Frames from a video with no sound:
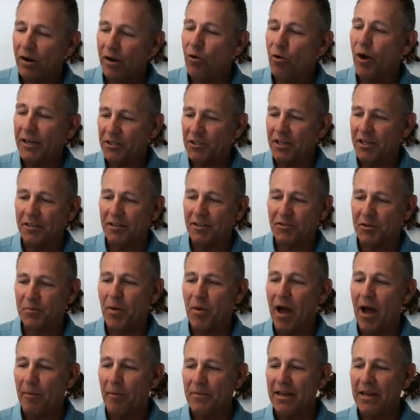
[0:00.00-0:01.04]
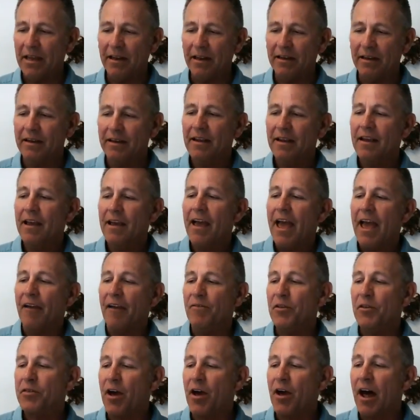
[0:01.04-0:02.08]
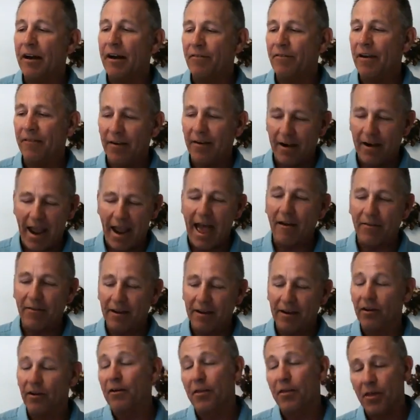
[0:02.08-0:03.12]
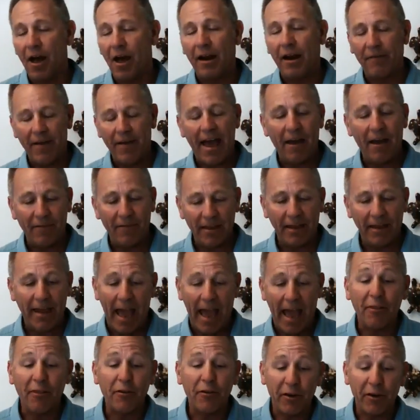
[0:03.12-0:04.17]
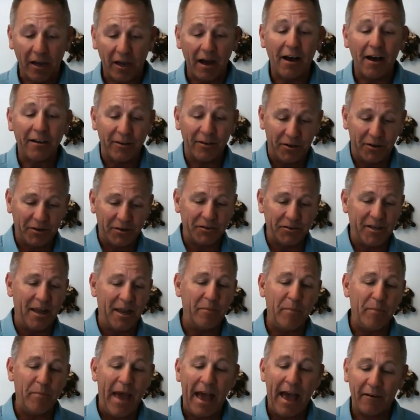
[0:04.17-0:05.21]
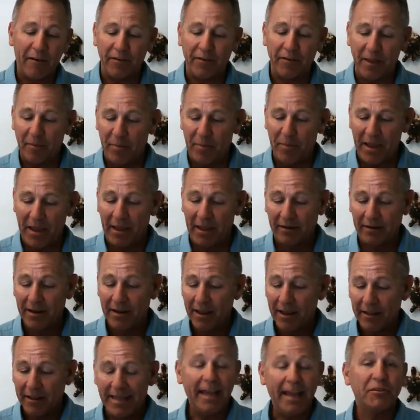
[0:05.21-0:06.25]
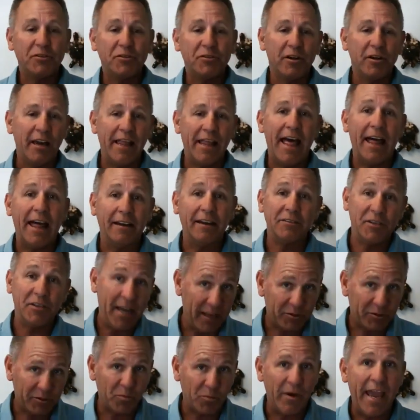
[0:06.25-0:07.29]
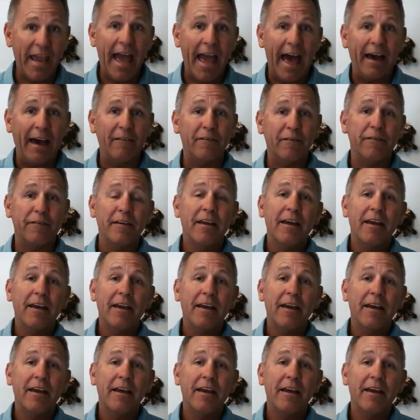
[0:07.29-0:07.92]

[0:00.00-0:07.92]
question just popped in. Have you thought of having other colors in Backflip? And the answer to that is yes, we have.